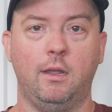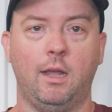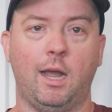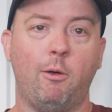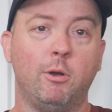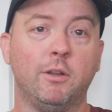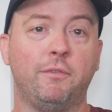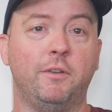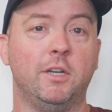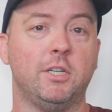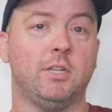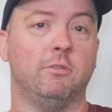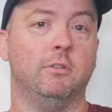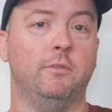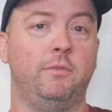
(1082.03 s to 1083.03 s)
I want to
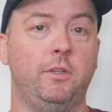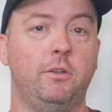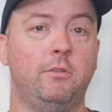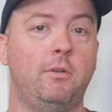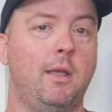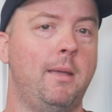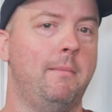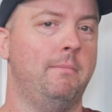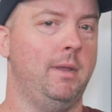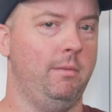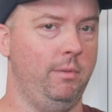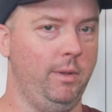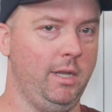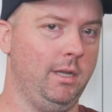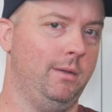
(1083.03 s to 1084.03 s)
finish a review,
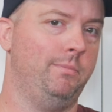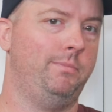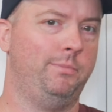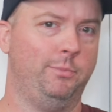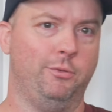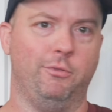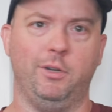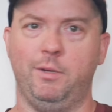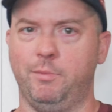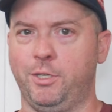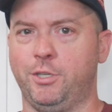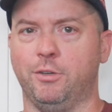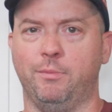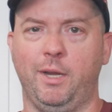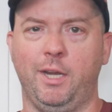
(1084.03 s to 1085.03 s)
maybe make a
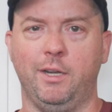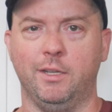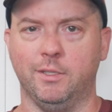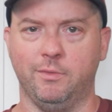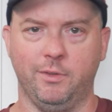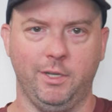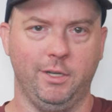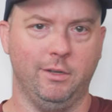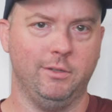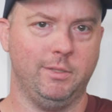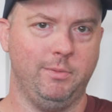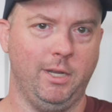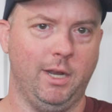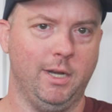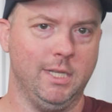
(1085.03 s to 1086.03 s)
premature maintenance video, to
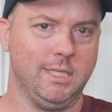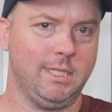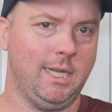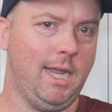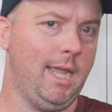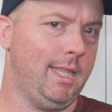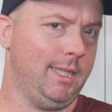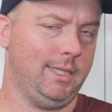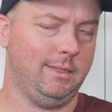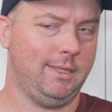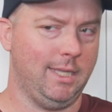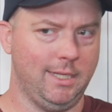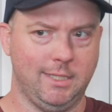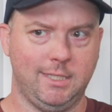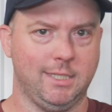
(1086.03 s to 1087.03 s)
be honest, and
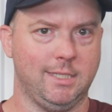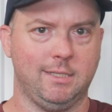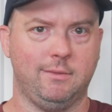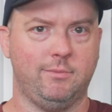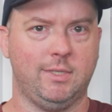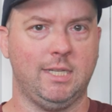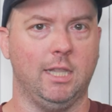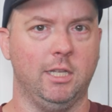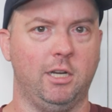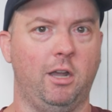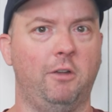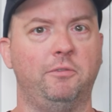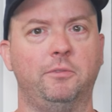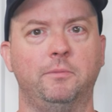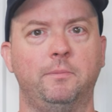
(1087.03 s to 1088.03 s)
then just sell it
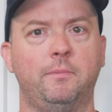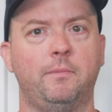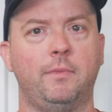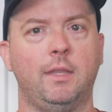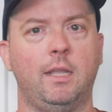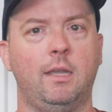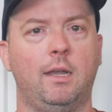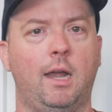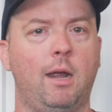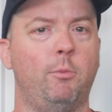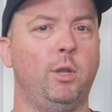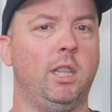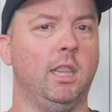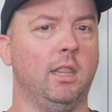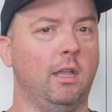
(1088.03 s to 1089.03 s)
off. I
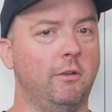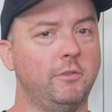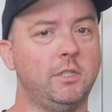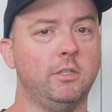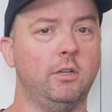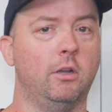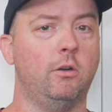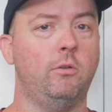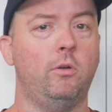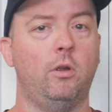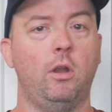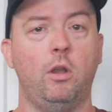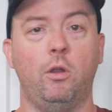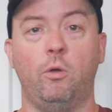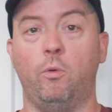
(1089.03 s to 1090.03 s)
would love to know
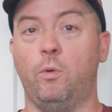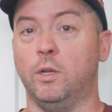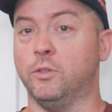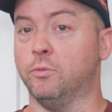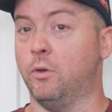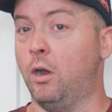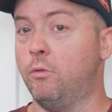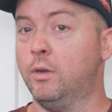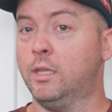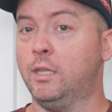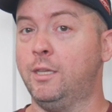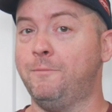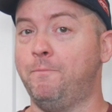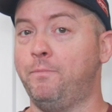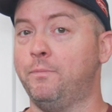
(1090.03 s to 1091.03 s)
what's wrong with
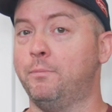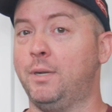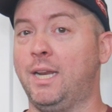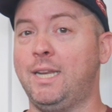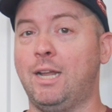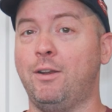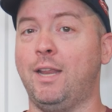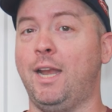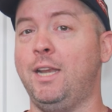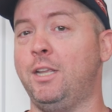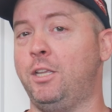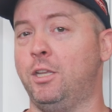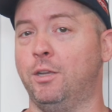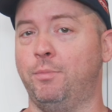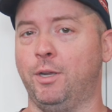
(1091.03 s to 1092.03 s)
it, but I doubt
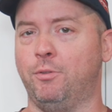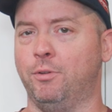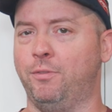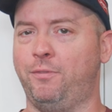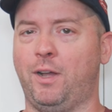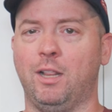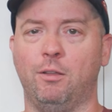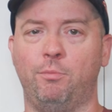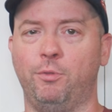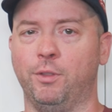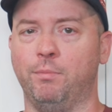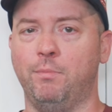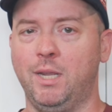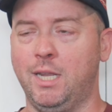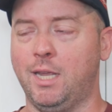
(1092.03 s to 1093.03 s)
Anycubic would follow up with
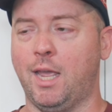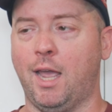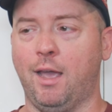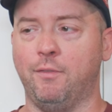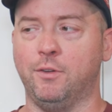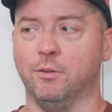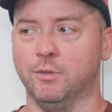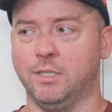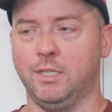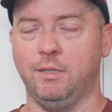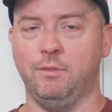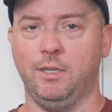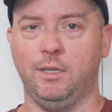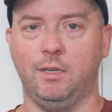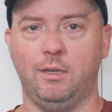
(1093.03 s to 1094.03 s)
me after
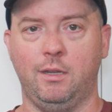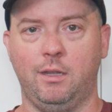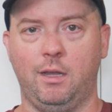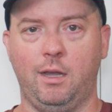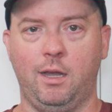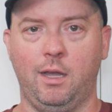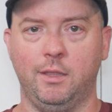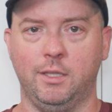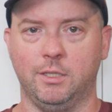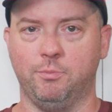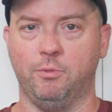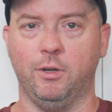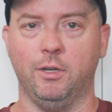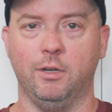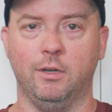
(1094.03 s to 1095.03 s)
receiving this
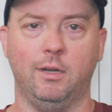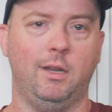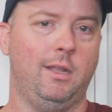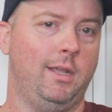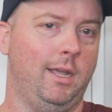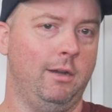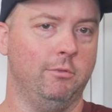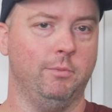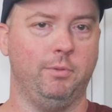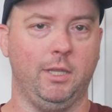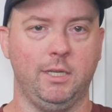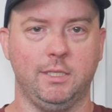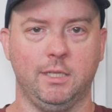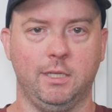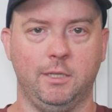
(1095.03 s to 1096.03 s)
printer and
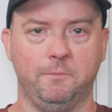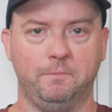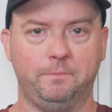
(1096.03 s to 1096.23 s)
replacing it.